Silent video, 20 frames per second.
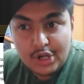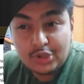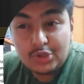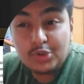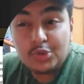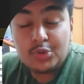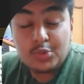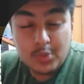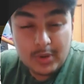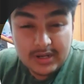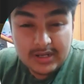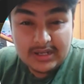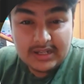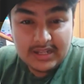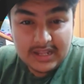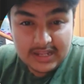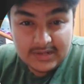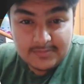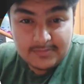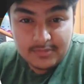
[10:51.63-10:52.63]
to
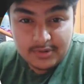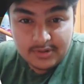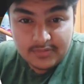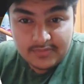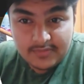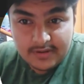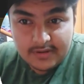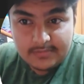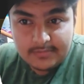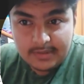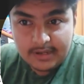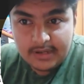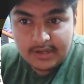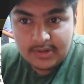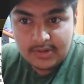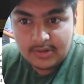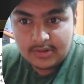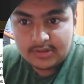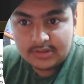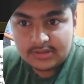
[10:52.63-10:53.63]
28.5
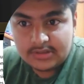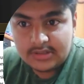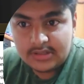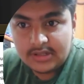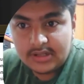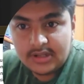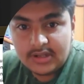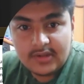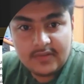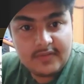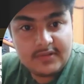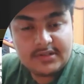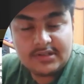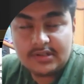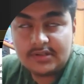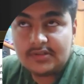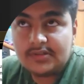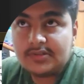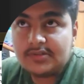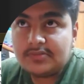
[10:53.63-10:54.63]
microns, which
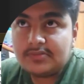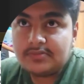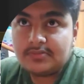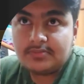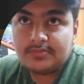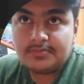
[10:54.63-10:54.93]
is